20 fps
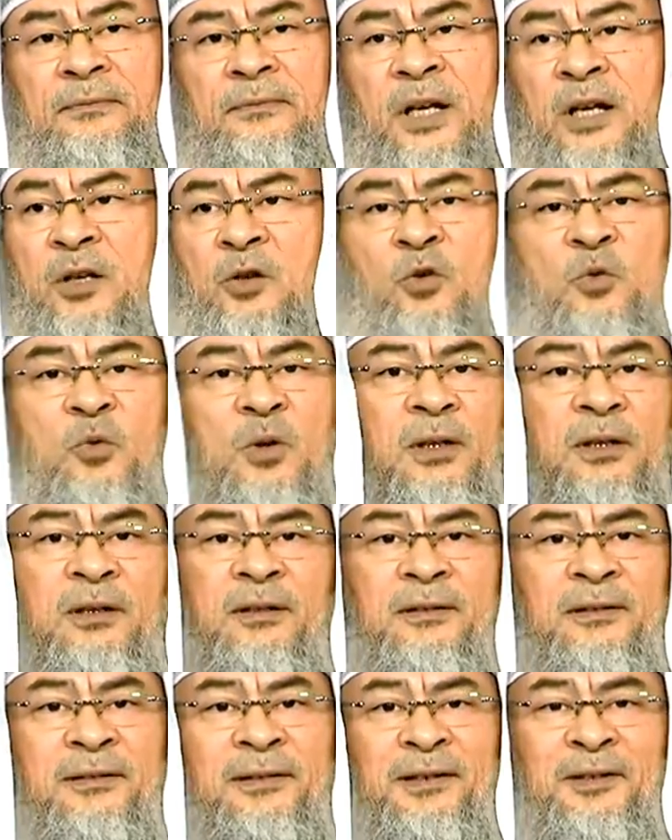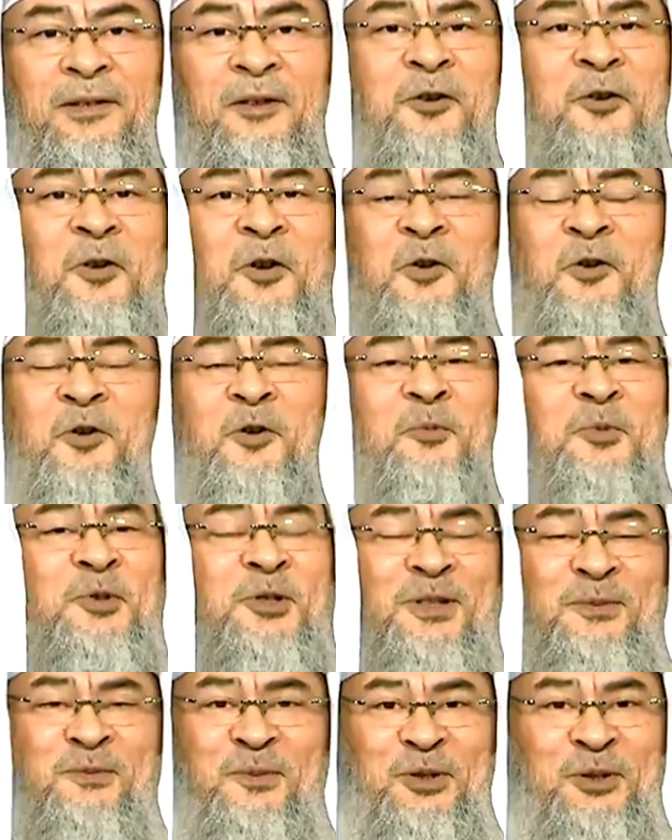And no
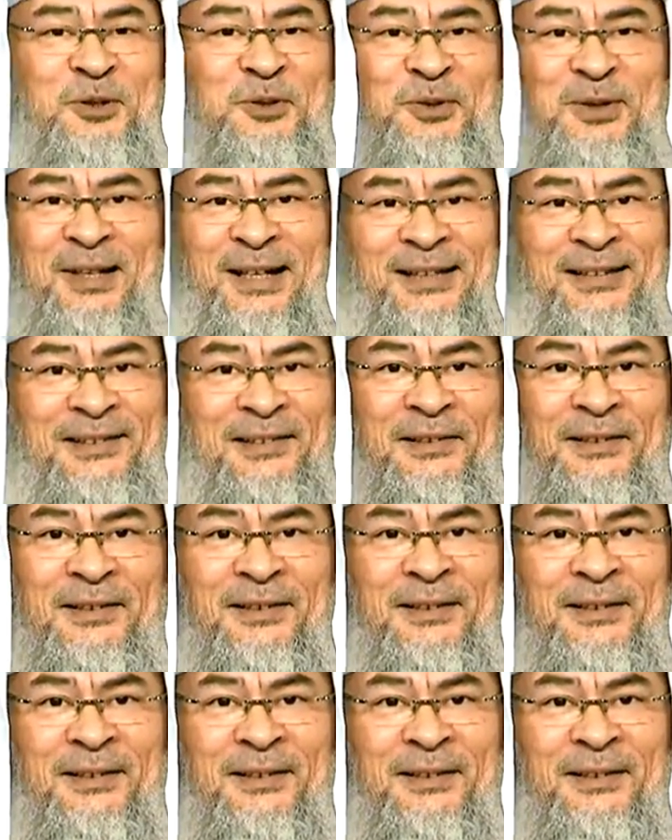Muslim would do that,